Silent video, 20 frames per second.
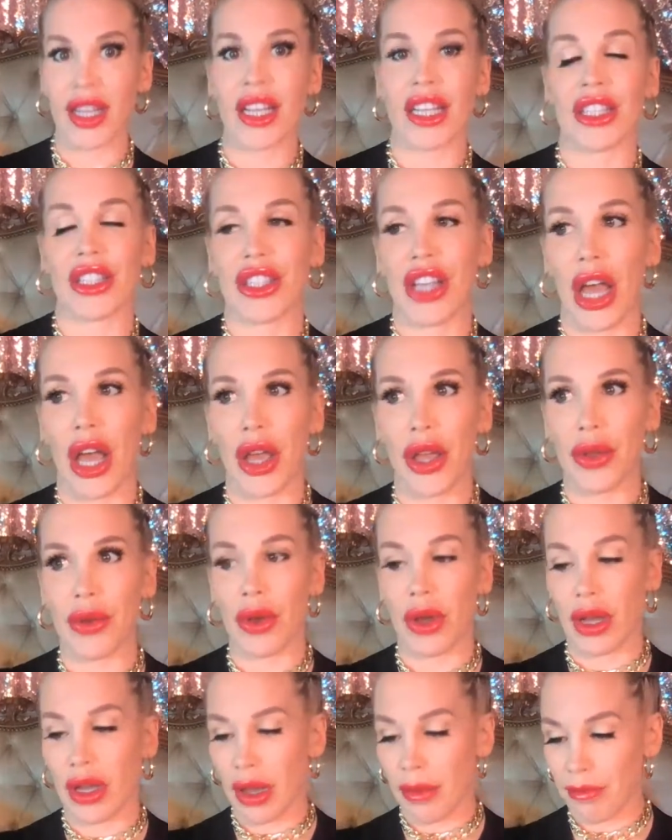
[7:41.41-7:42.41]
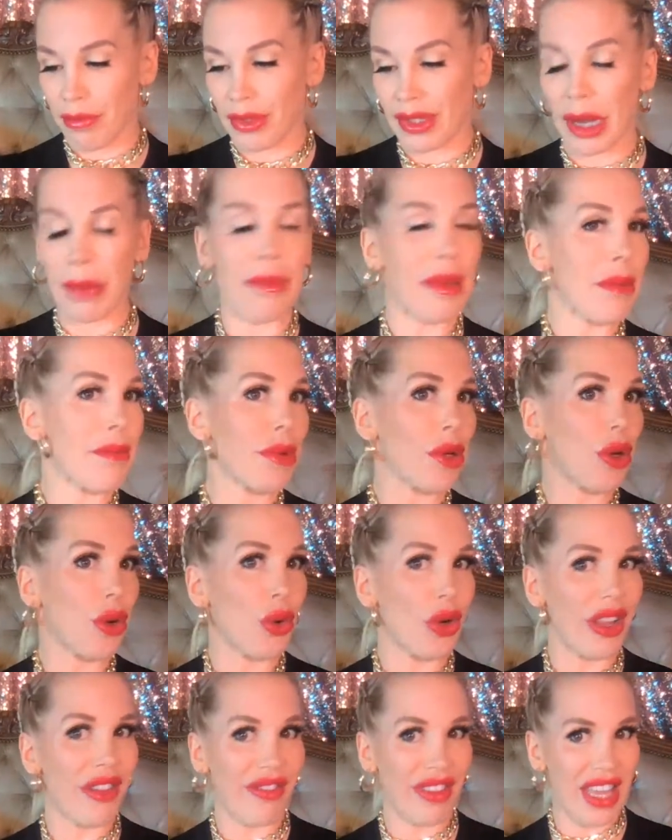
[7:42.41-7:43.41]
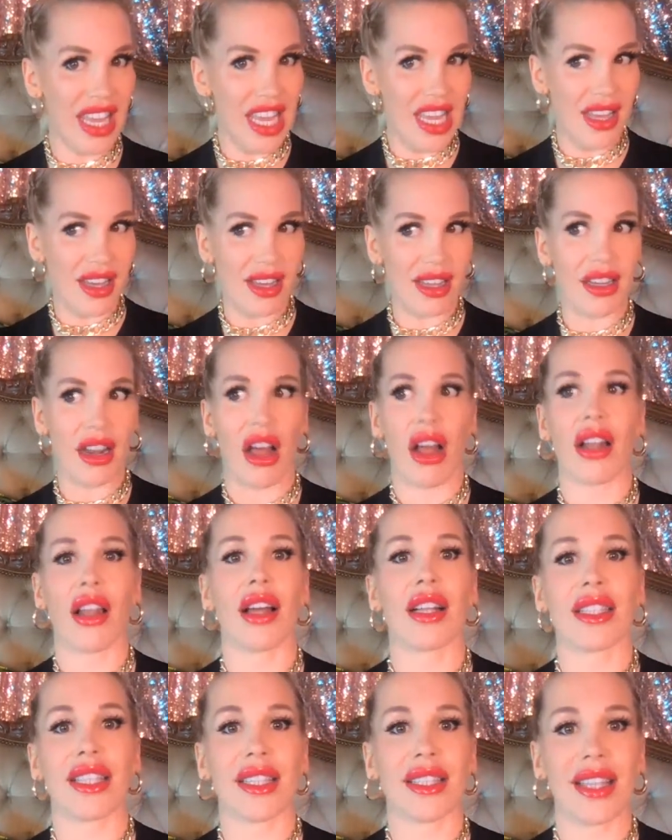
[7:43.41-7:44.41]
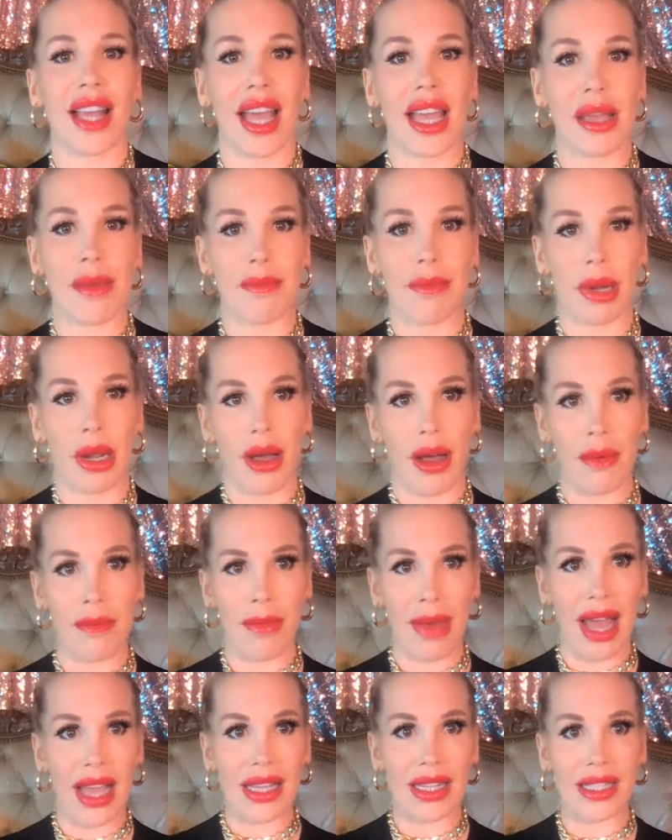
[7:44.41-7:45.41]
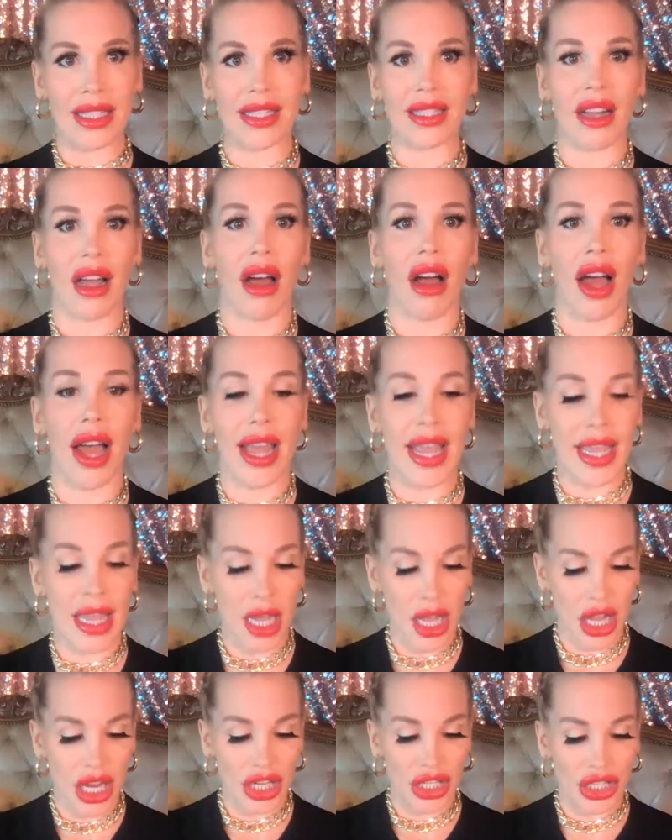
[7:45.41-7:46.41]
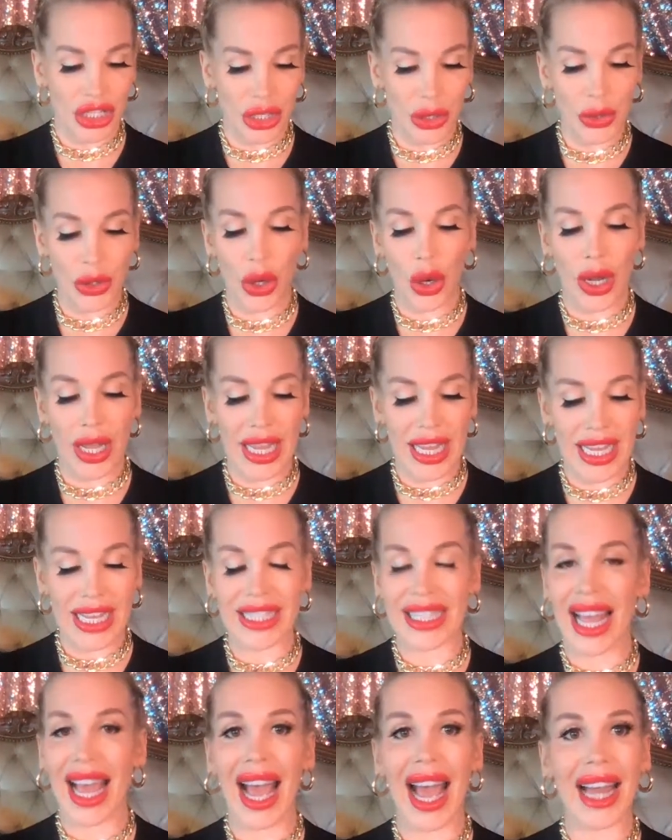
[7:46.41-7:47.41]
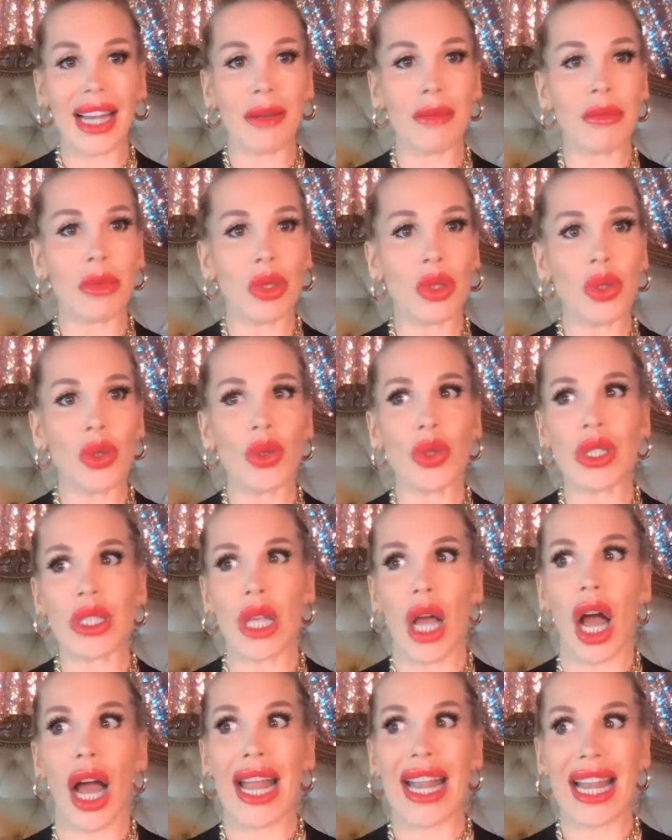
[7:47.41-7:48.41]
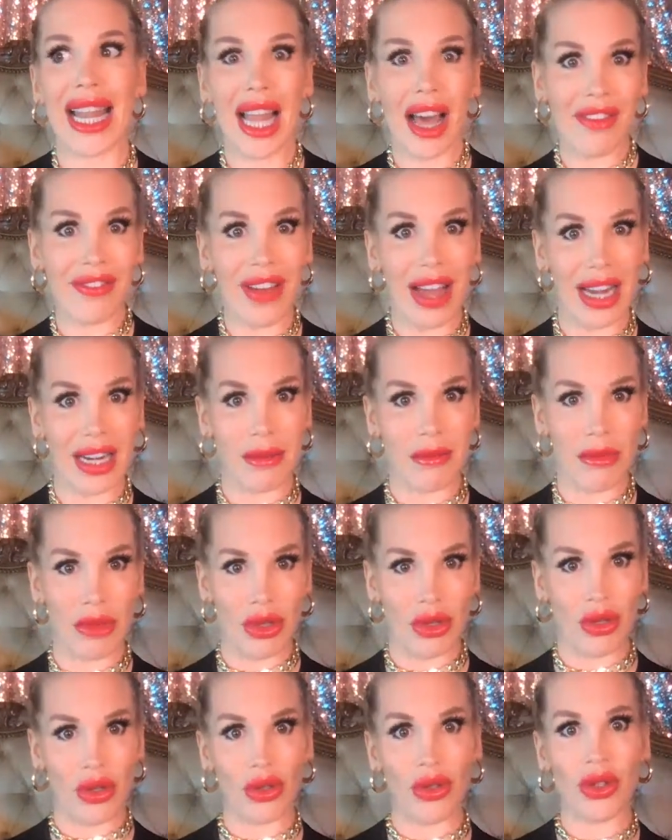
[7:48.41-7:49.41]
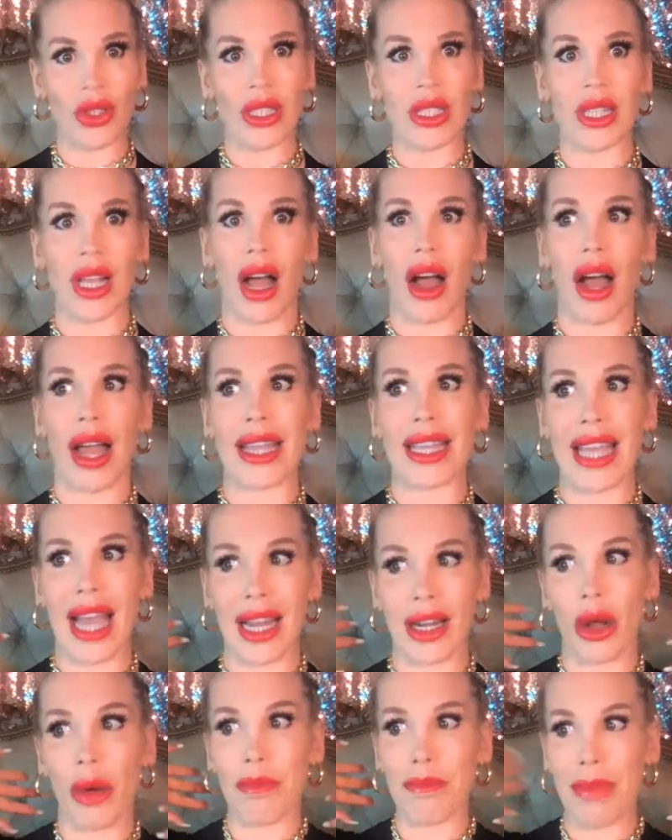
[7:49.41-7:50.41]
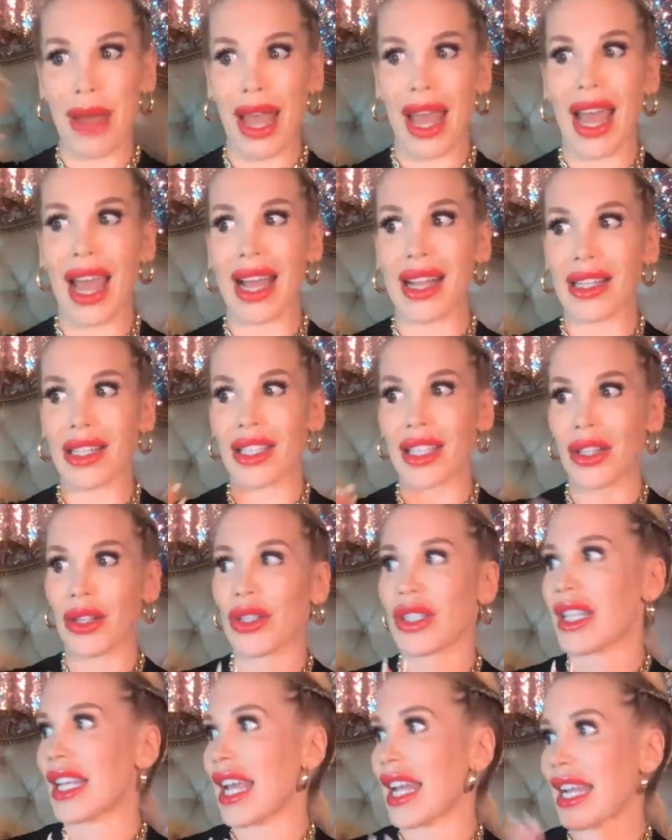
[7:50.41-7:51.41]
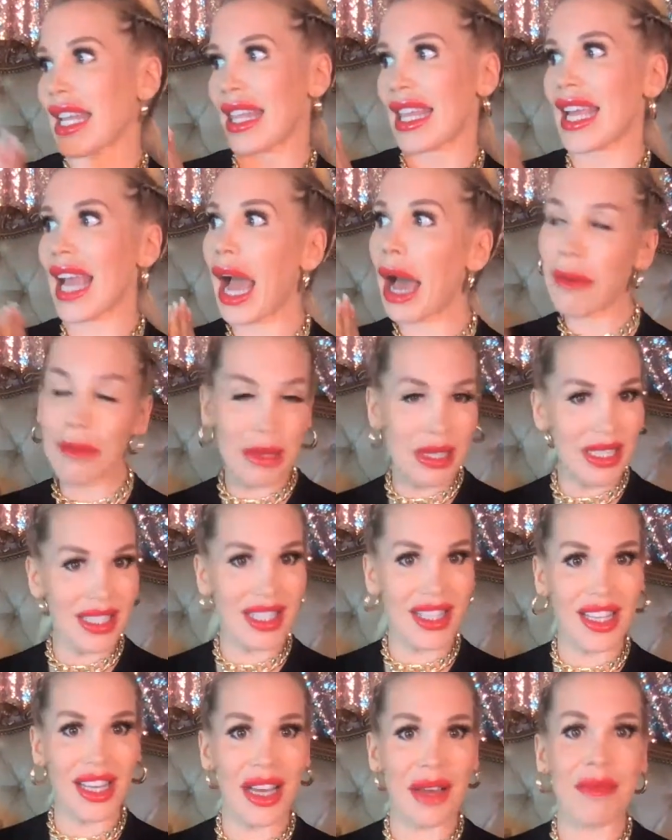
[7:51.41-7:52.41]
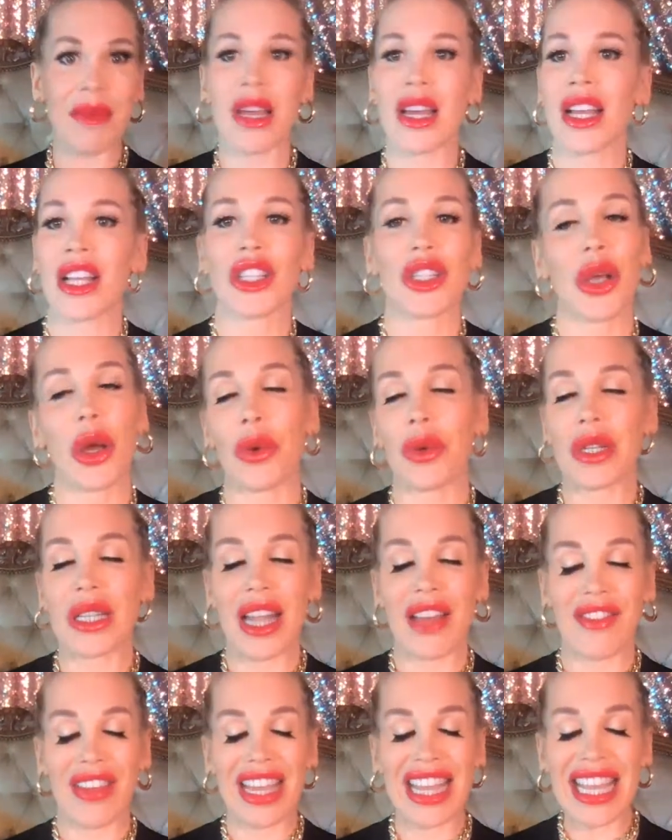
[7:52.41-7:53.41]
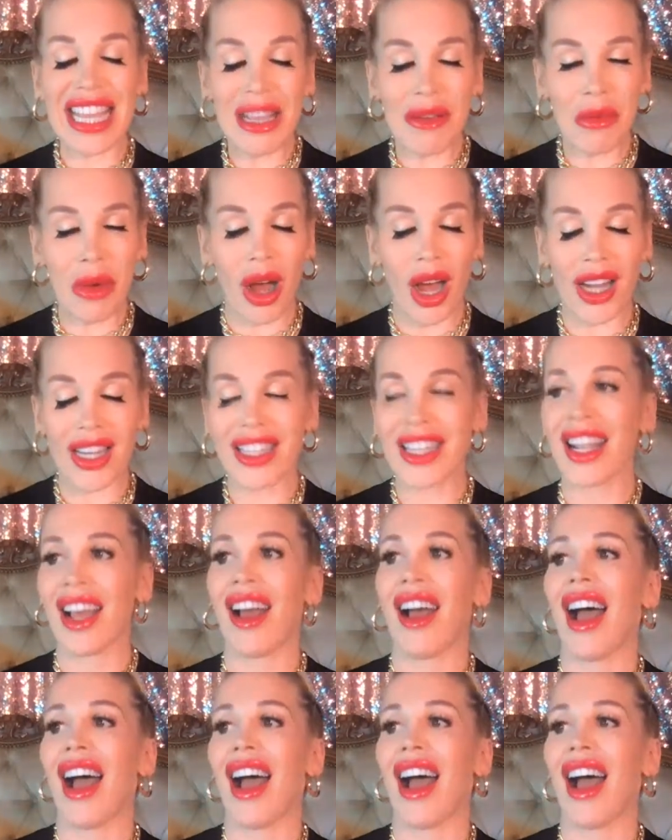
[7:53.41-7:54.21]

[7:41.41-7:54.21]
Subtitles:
So some people call it vegan. I like to say plant-based. I do not eat animals. I love animals. I cannot bear to see anything happen to them. So I would never eat one.